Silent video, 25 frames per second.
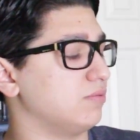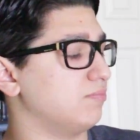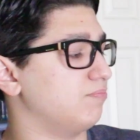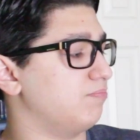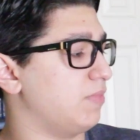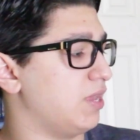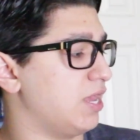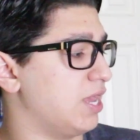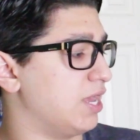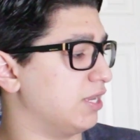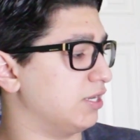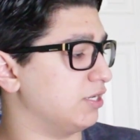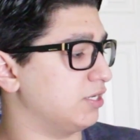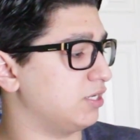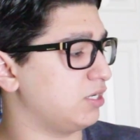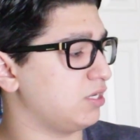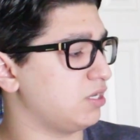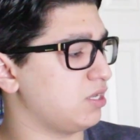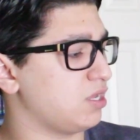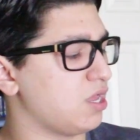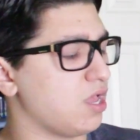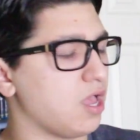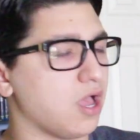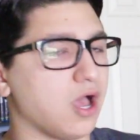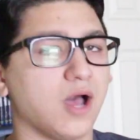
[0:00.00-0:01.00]
Man,
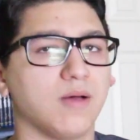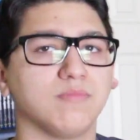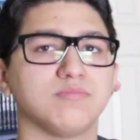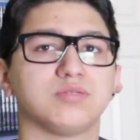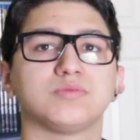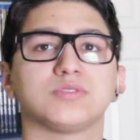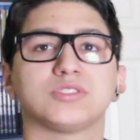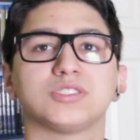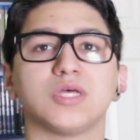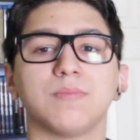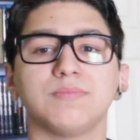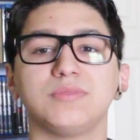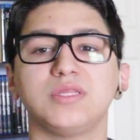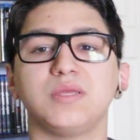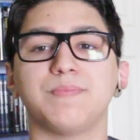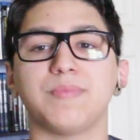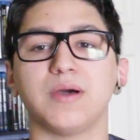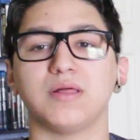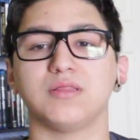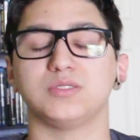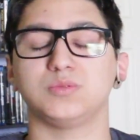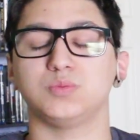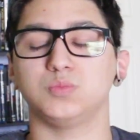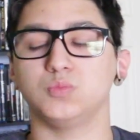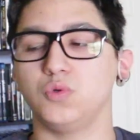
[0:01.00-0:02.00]
something
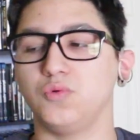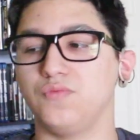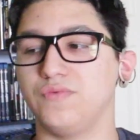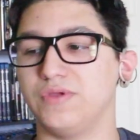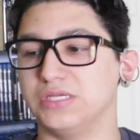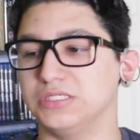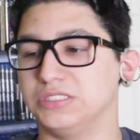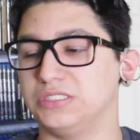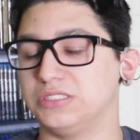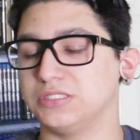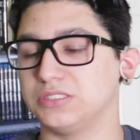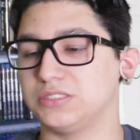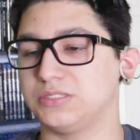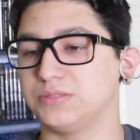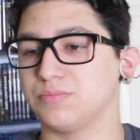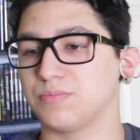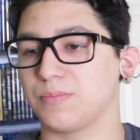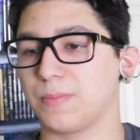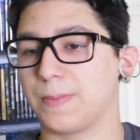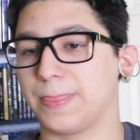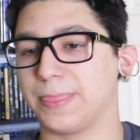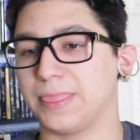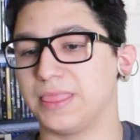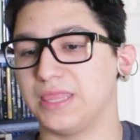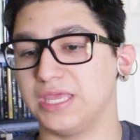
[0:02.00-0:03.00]
about this movie is just,
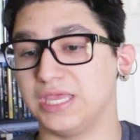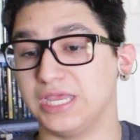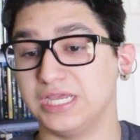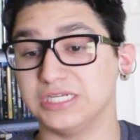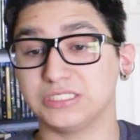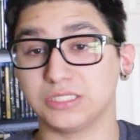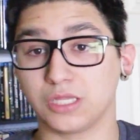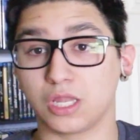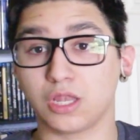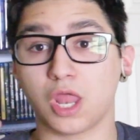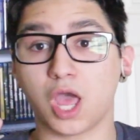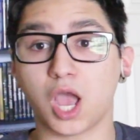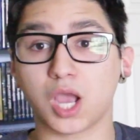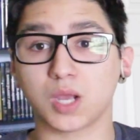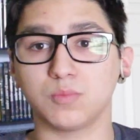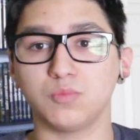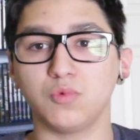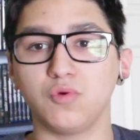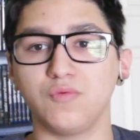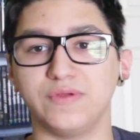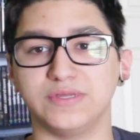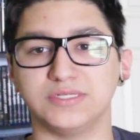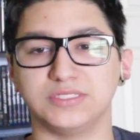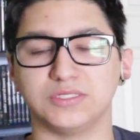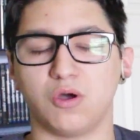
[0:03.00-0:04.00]
it's a long
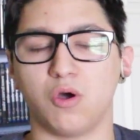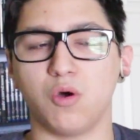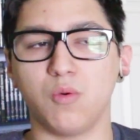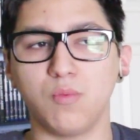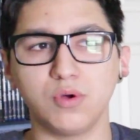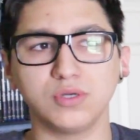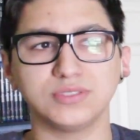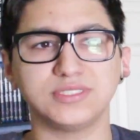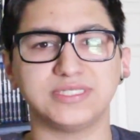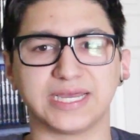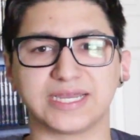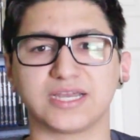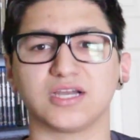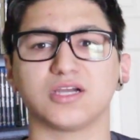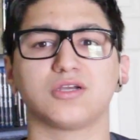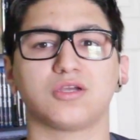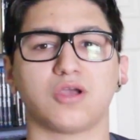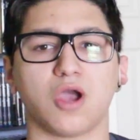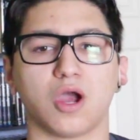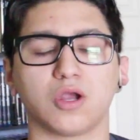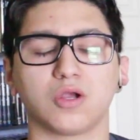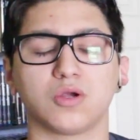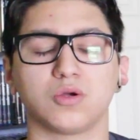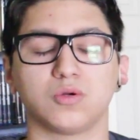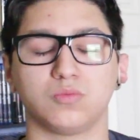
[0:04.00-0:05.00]
movie, almost like a
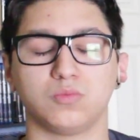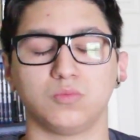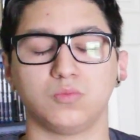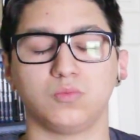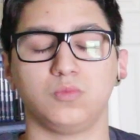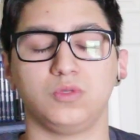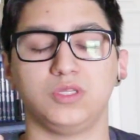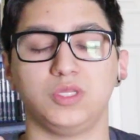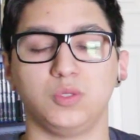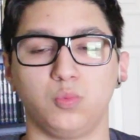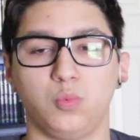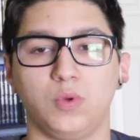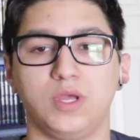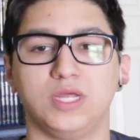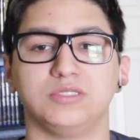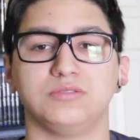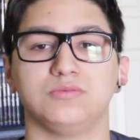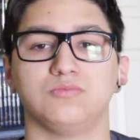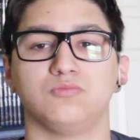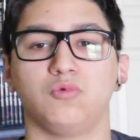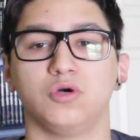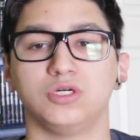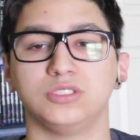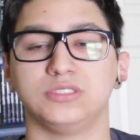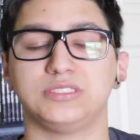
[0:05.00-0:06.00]
Gone with the
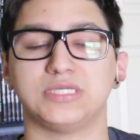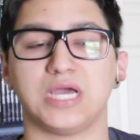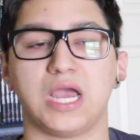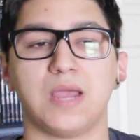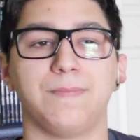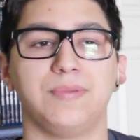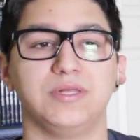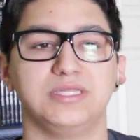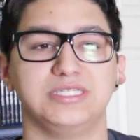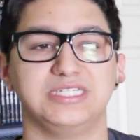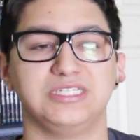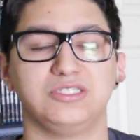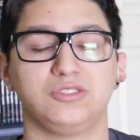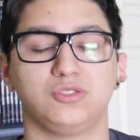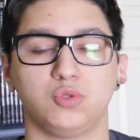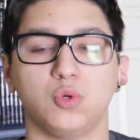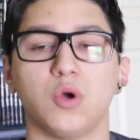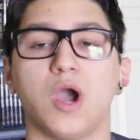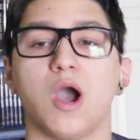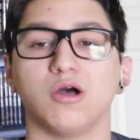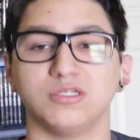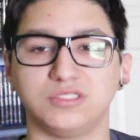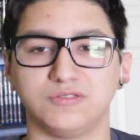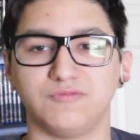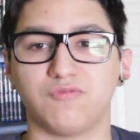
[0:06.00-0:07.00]
Wind one time, but this is 2
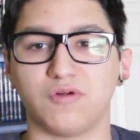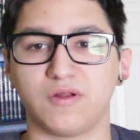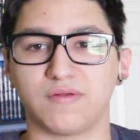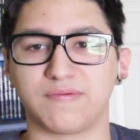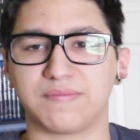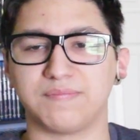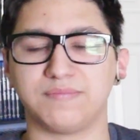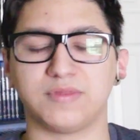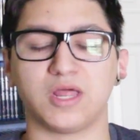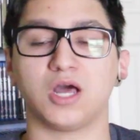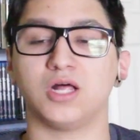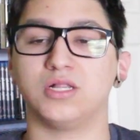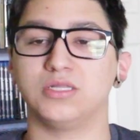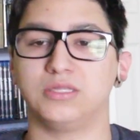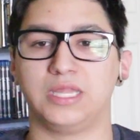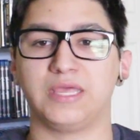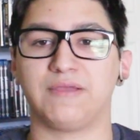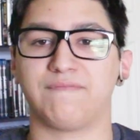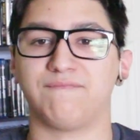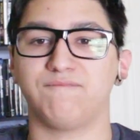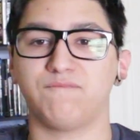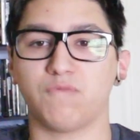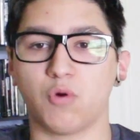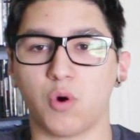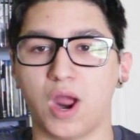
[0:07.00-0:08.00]
hours for now,
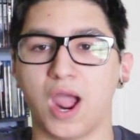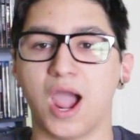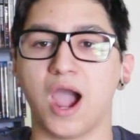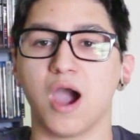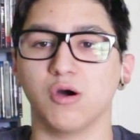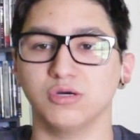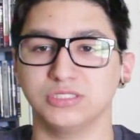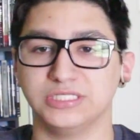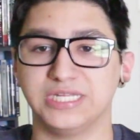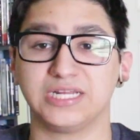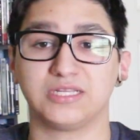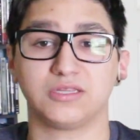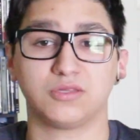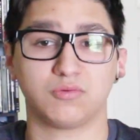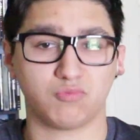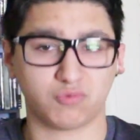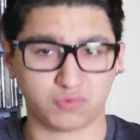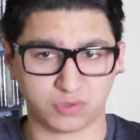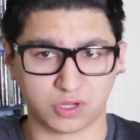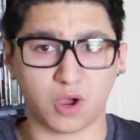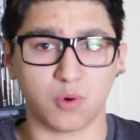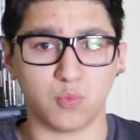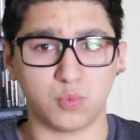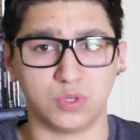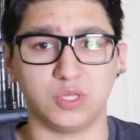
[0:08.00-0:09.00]
like 4 hours,
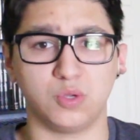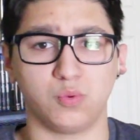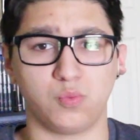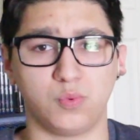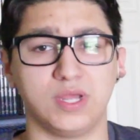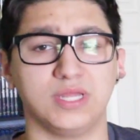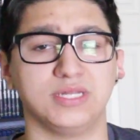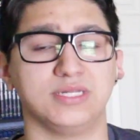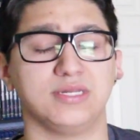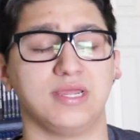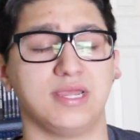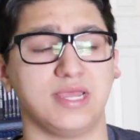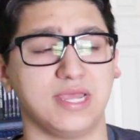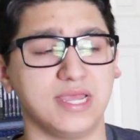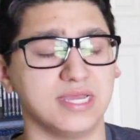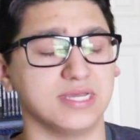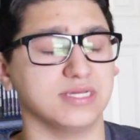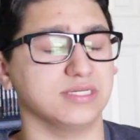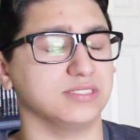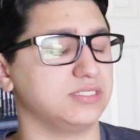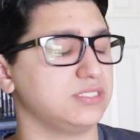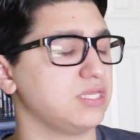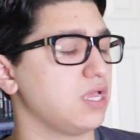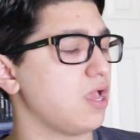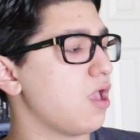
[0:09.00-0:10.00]
like Gone with the Wind
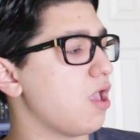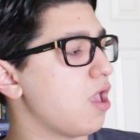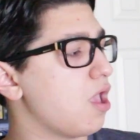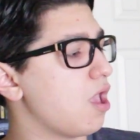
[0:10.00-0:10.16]
is.